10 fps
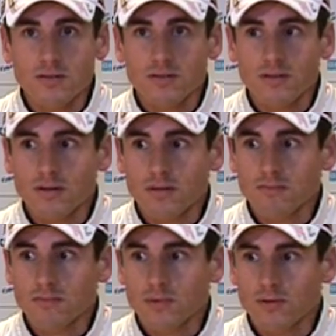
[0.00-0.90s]
It's
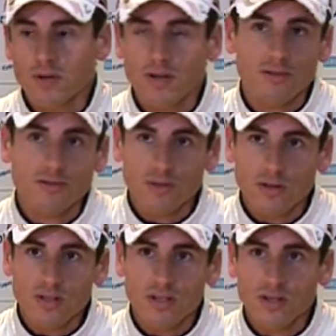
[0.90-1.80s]
quite a new
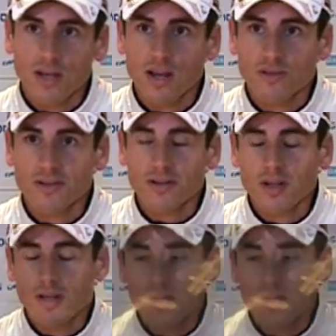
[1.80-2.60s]
circuit in the calendar.